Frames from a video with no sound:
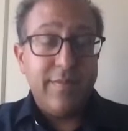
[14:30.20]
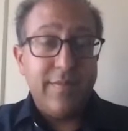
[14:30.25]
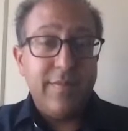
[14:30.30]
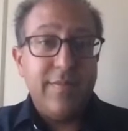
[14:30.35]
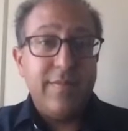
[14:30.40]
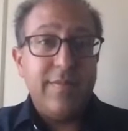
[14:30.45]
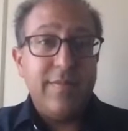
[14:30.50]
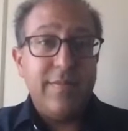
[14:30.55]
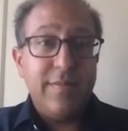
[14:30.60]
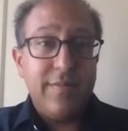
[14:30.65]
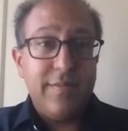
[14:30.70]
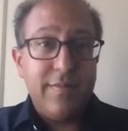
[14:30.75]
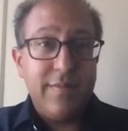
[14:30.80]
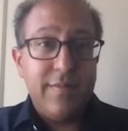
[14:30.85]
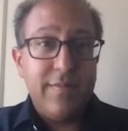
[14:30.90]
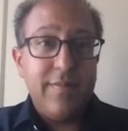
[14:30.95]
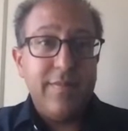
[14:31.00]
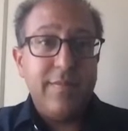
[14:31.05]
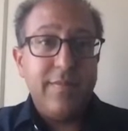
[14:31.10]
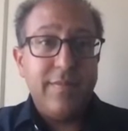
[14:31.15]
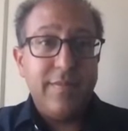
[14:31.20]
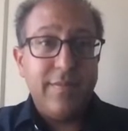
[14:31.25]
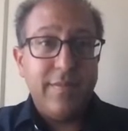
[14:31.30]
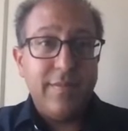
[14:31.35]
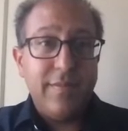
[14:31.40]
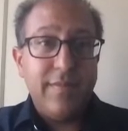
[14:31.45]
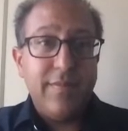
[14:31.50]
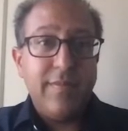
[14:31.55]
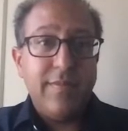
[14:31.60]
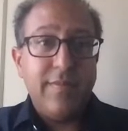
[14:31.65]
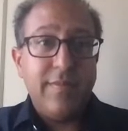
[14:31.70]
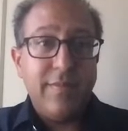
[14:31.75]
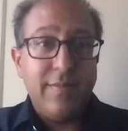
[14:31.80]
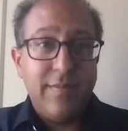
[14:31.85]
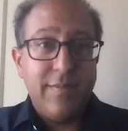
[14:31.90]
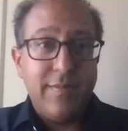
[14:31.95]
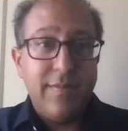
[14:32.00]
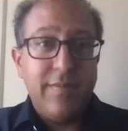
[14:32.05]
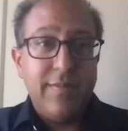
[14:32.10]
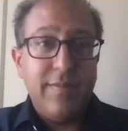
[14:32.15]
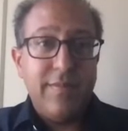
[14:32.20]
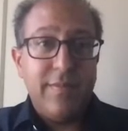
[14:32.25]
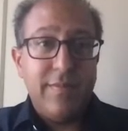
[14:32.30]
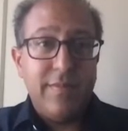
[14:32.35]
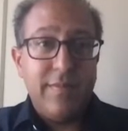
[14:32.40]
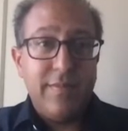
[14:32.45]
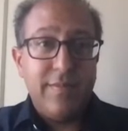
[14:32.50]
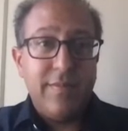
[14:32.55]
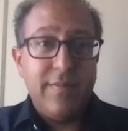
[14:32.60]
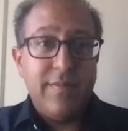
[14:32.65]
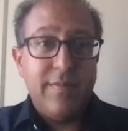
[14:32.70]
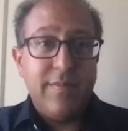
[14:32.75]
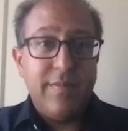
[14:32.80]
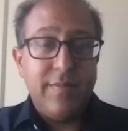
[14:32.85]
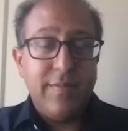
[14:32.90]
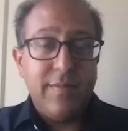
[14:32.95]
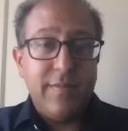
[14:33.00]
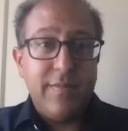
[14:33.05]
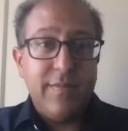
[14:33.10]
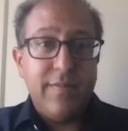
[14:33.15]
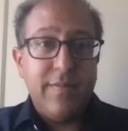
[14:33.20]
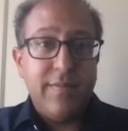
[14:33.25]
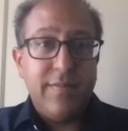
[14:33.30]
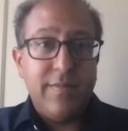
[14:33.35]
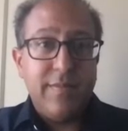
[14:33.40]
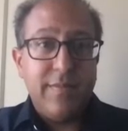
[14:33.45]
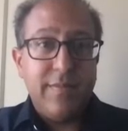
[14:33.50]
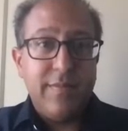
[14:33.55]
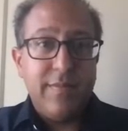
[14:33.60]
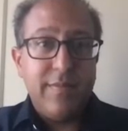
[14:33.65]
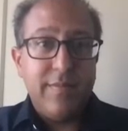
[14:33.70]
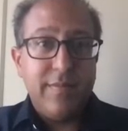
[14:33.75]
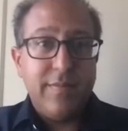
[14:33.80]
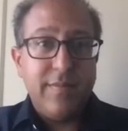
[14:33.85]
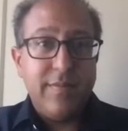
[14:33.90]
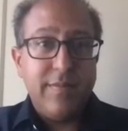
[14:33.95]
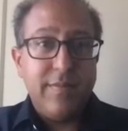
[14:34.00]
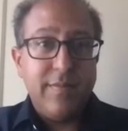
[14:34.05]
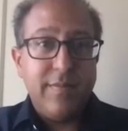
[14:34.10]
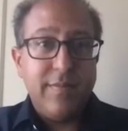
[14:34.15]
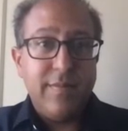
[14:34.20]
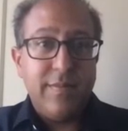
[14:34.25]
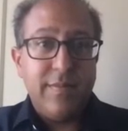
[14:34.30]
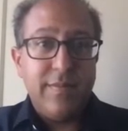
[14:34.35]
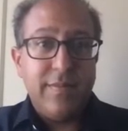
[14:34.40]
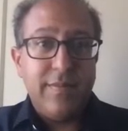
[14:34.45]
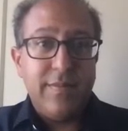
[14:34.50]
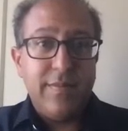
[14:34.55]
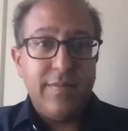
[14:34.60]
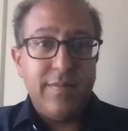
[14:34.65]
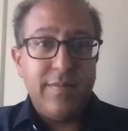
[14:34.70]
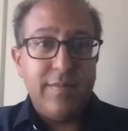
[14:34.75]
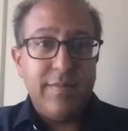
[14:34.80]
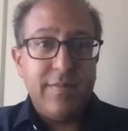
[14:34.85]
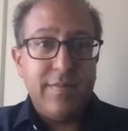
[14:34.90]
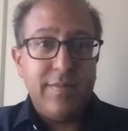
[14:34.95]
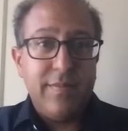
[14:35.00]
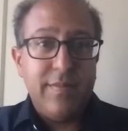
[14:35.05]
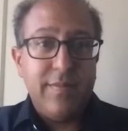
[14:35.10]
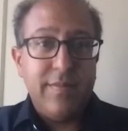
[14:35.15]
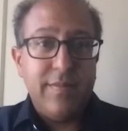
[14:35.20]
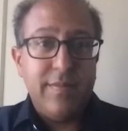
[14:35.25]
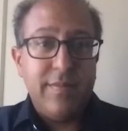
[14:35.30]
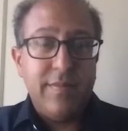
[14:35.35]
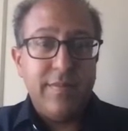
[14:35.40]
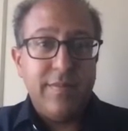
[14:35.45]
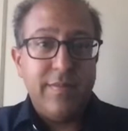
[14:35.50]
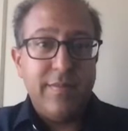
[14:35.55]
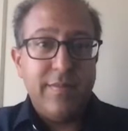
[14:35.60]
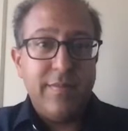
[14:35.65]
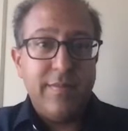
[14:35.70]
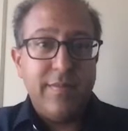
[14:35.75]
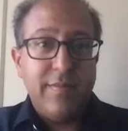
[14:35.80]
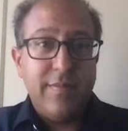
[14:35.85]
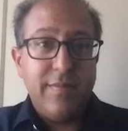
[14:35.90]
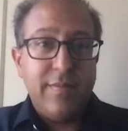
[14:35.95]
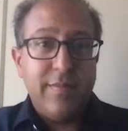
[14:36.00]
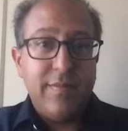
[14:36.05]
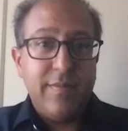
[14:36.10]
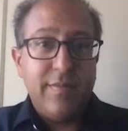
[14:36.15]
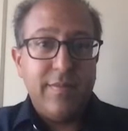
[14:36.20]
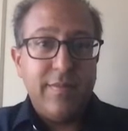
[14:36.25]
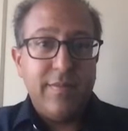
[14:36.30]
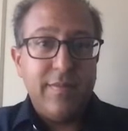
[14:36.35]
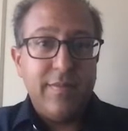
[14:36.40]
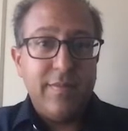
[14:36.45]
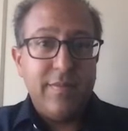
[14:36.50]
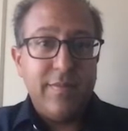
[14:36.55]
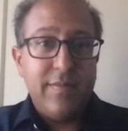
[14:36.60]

The person shown says nothing.